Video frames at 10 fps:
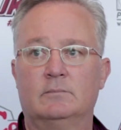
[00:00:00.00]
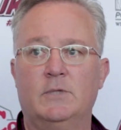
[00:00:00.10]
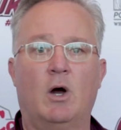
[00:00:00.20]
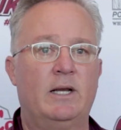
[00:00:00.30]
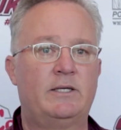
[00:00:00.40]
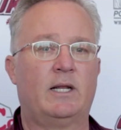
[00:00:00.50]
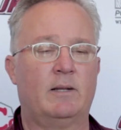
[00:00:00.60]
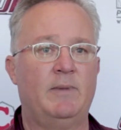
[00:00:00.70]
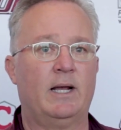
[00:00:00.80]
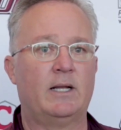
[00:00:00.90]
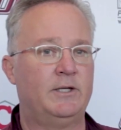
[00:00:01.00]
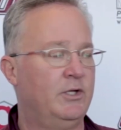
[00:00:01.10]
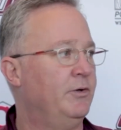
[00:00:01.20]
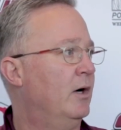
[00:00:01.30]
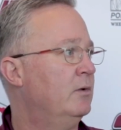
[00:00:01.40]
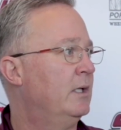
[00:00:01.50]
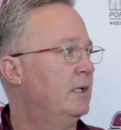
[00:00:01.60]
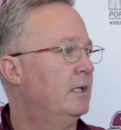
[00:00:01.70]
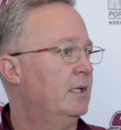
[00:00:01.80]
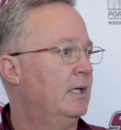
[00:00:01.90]
No, I take that back. I do know.
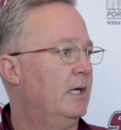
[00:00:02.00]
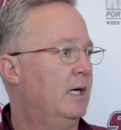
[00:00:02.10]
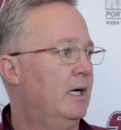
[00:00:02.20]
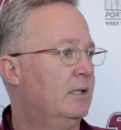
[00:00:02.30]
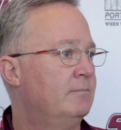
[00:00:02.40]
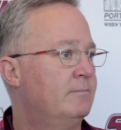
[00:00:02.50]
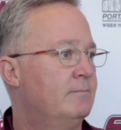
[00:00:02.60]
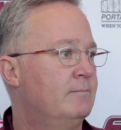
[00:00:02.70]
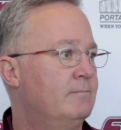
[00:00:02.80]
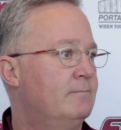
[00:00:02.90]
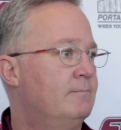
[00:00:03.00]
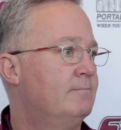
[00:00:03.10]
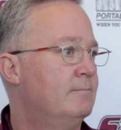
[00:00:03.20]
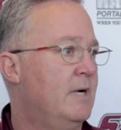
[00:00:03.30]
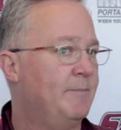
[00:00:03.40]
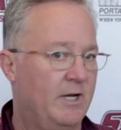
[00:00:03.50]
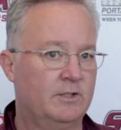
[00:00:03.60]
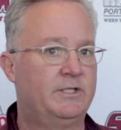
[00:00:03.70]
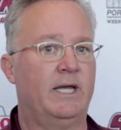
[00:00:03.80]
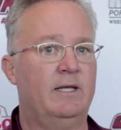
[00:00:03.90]
I'm not
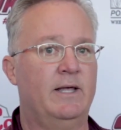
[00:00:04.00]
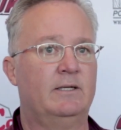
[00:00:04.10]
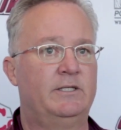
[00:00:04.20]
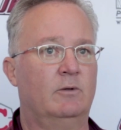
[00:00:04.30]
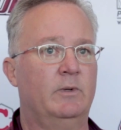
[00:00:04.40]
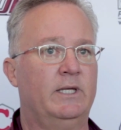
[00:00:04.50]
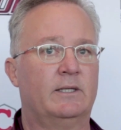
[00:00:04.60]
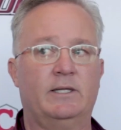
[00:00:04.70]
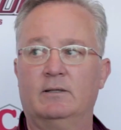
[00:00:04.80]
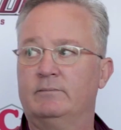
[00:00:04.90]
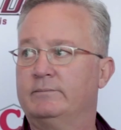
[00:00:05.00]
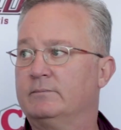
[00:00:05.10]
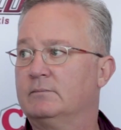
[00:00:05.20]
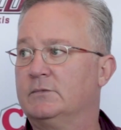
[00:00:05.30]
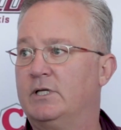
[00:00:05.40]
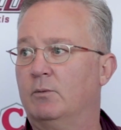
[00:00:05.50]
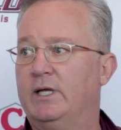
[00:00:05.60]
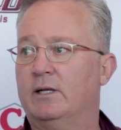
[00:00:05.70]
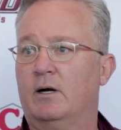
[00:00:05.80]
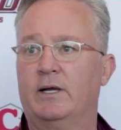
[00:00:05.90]
going to tell you that until we get there, until we
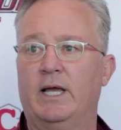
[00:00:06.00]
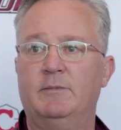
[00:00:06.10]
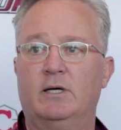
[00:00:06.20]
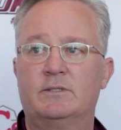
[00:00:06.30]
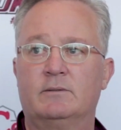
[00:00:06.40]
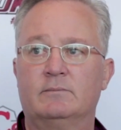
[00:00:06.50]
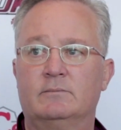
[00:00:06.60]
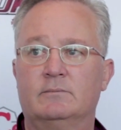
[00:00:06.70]
get in our game notes.